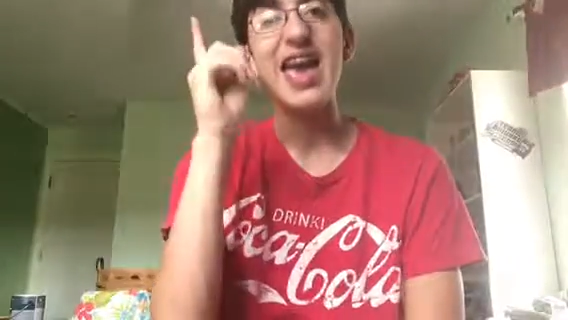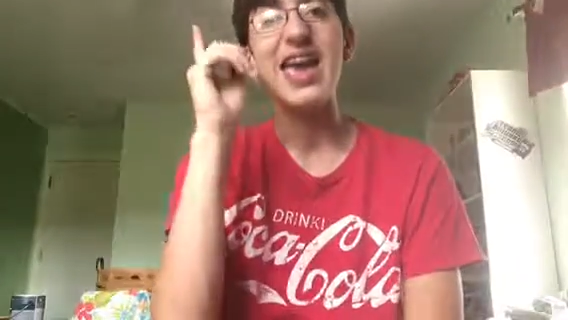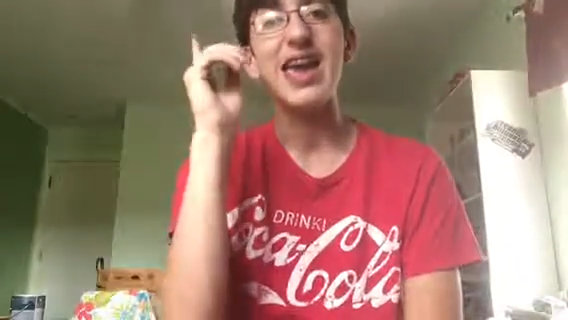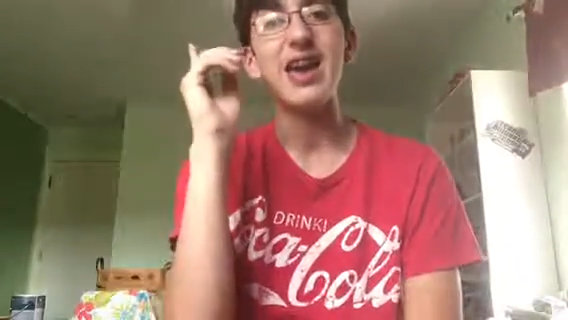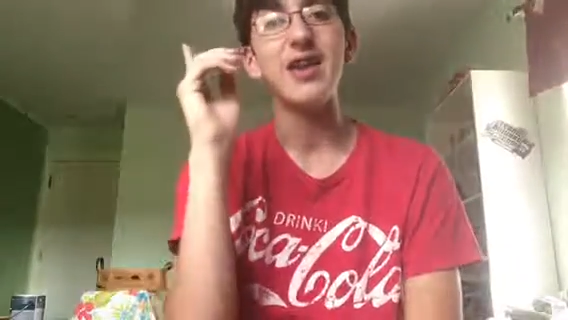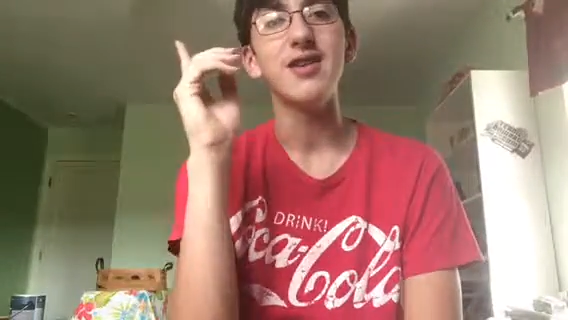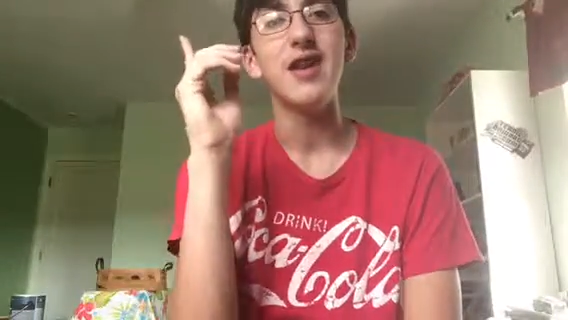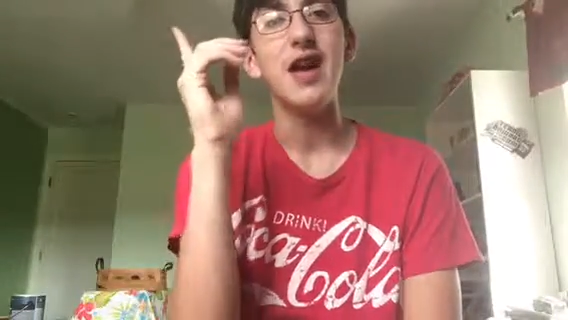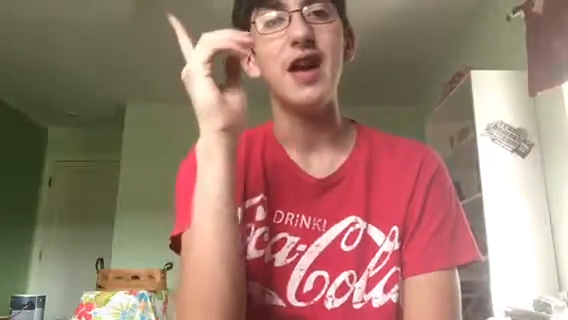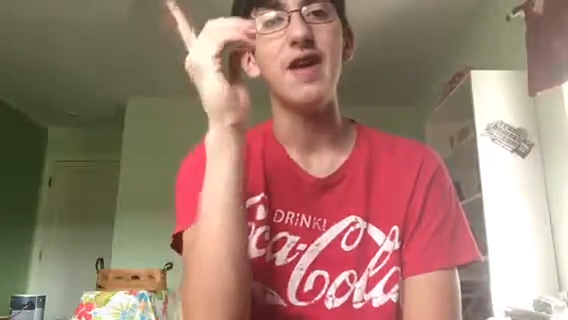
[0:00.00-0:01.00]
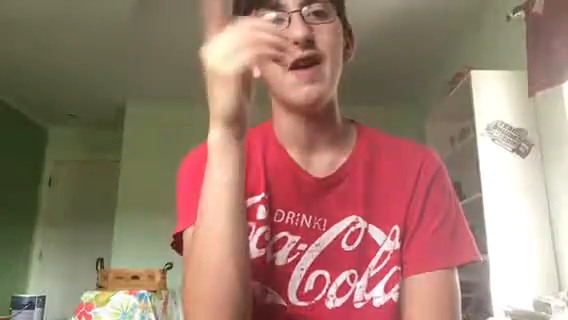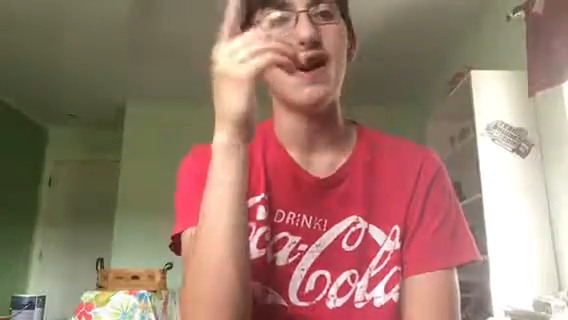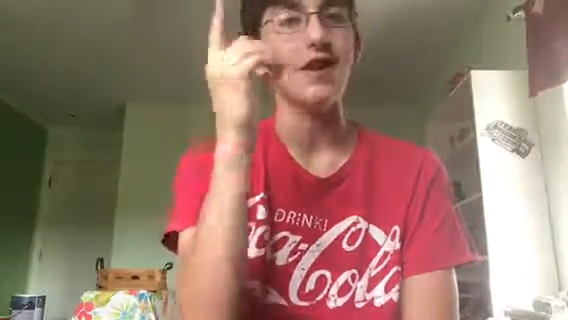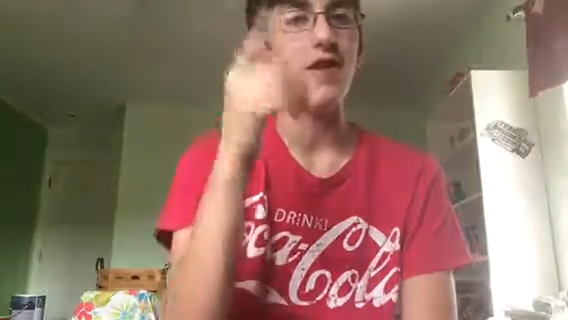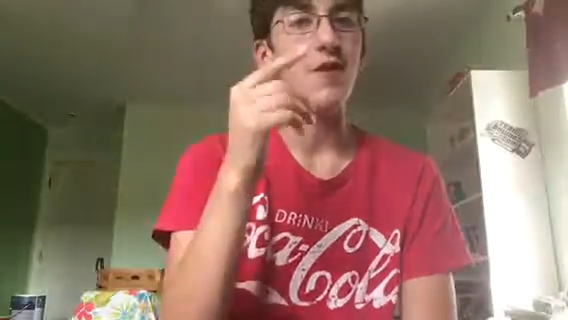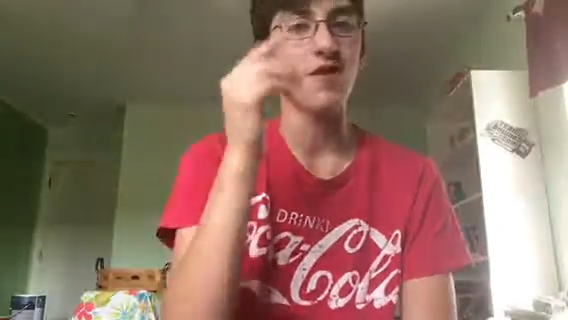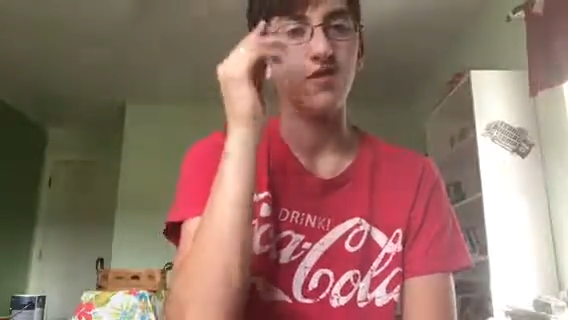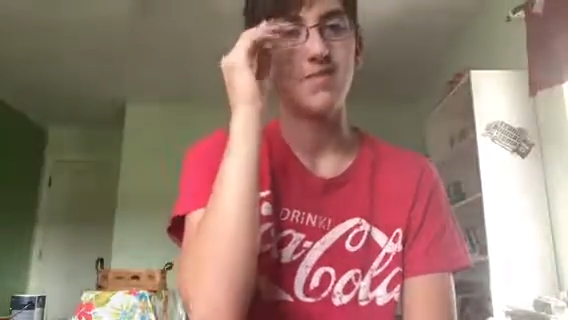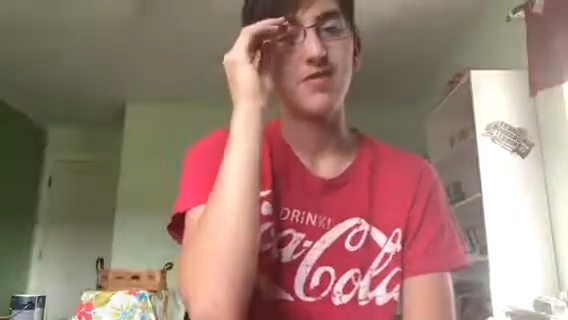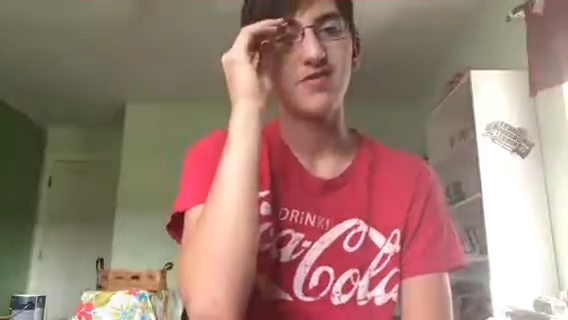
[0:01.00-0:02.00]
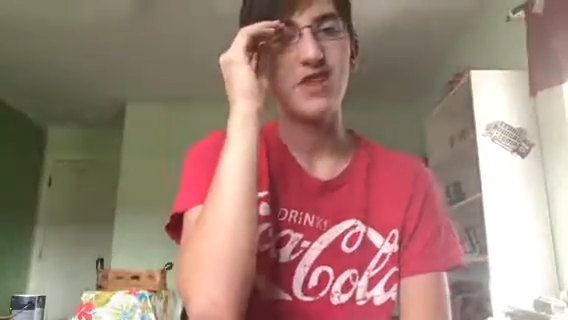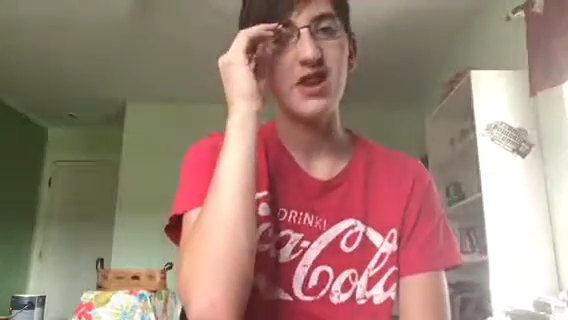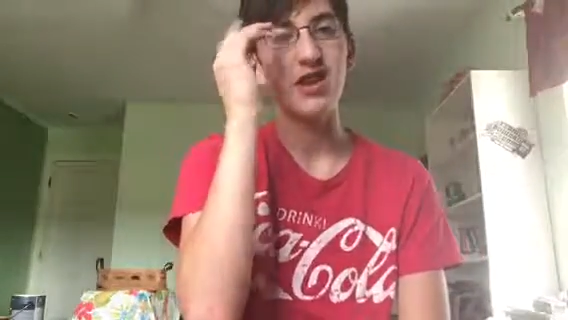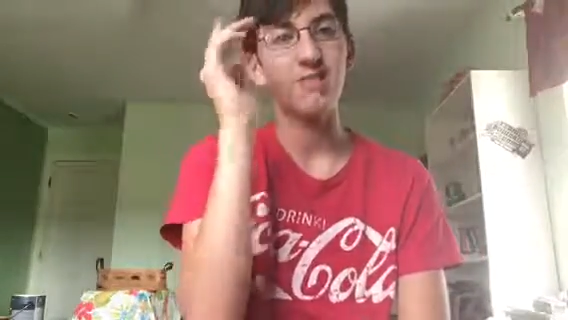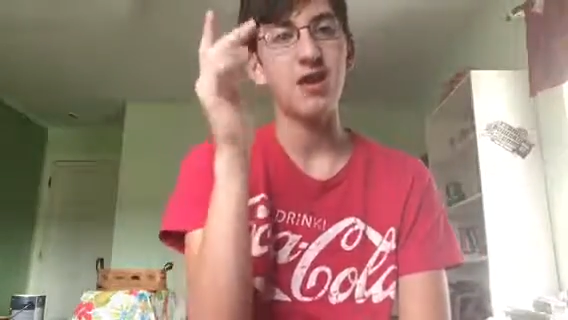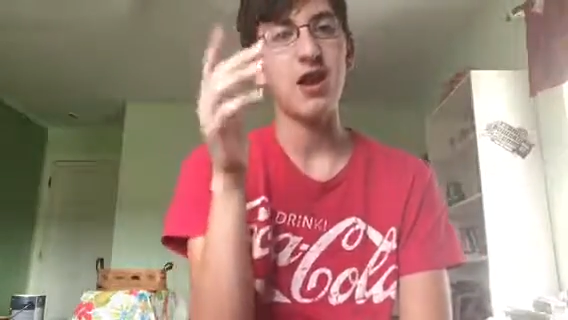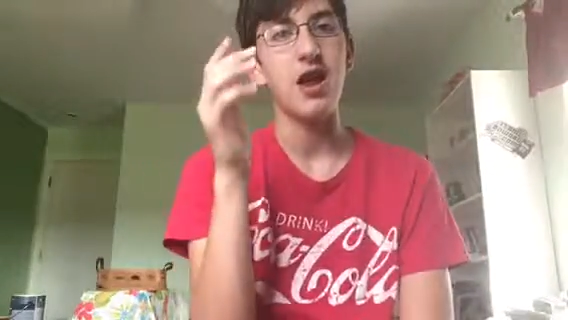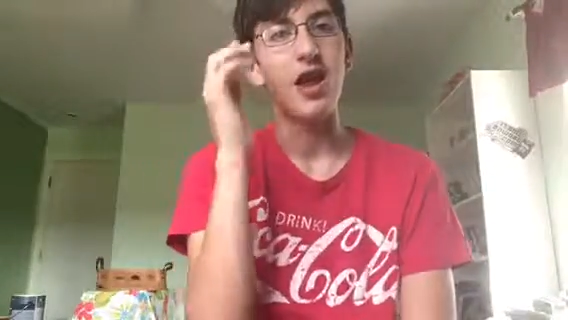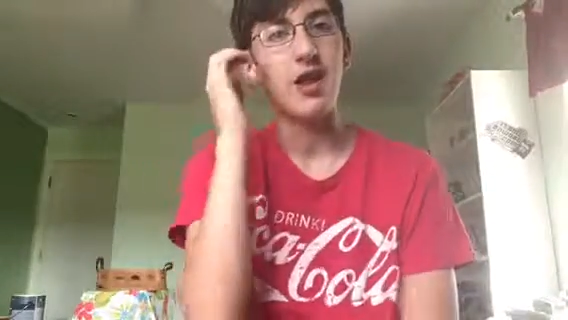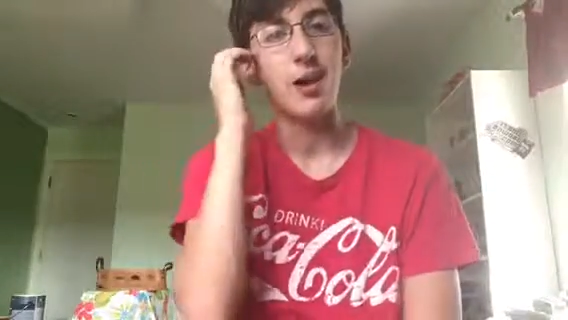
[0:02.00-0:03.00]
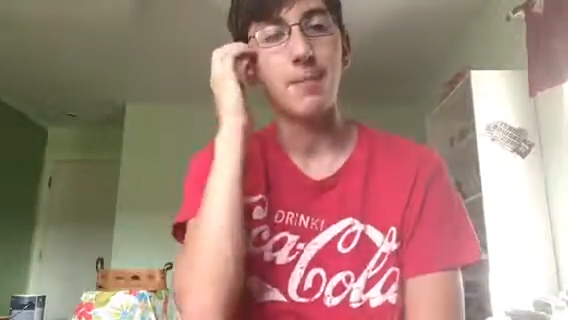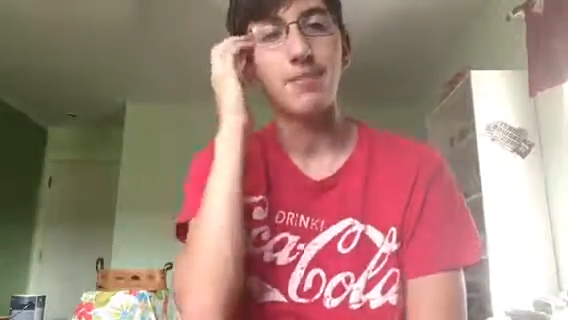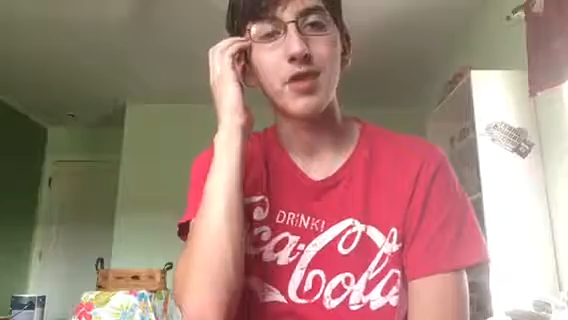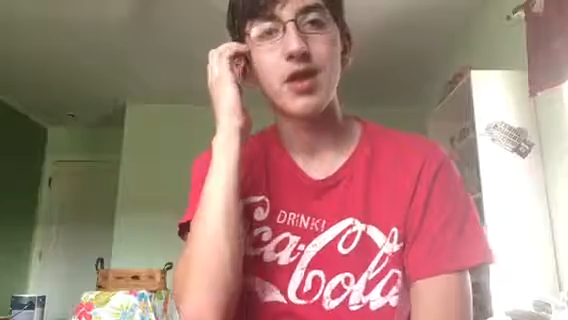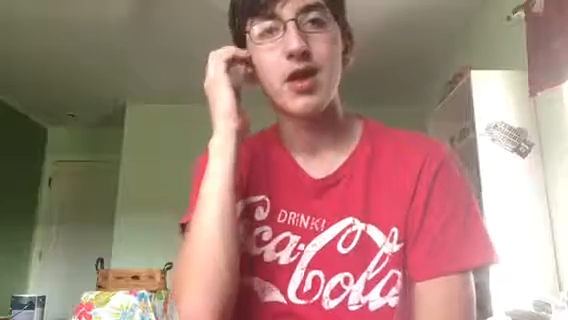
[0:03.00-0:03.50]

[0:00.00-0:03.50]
and and, and there's a, a scene in Spider and um,